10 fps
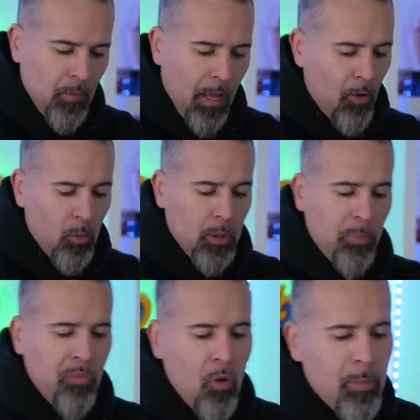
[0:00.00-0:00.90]
I don't know what the
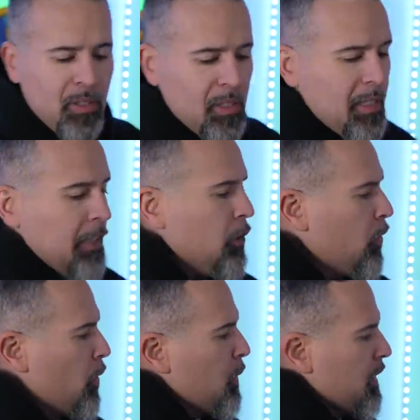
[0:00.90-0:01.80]
performance is, I
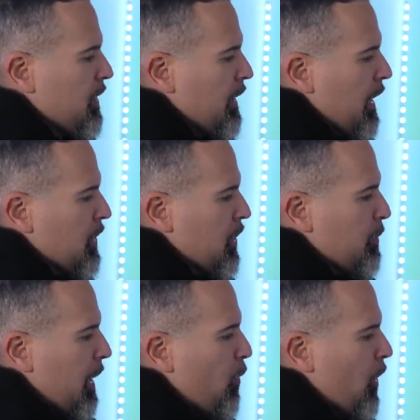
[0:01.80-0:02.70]
don't know what the sillage is,
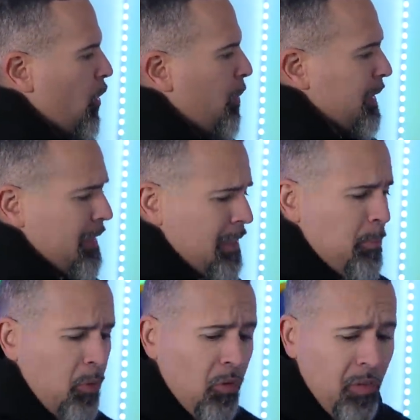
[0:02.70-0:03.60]
but I wanna know about the
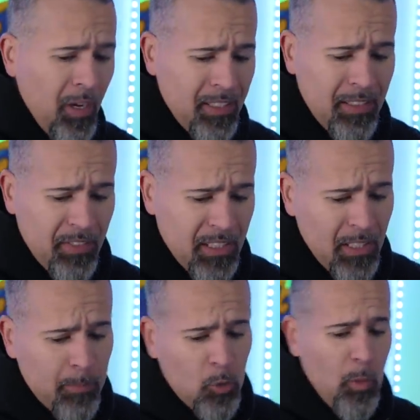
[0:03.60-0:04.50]
scent profile, because if it's
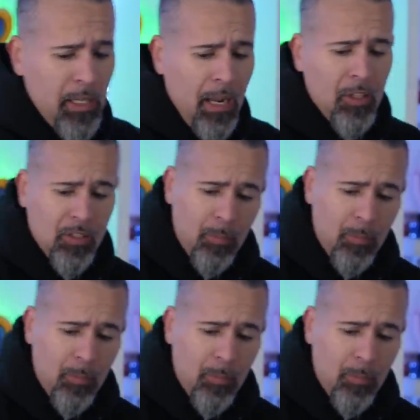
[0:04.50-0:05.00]
sub $20,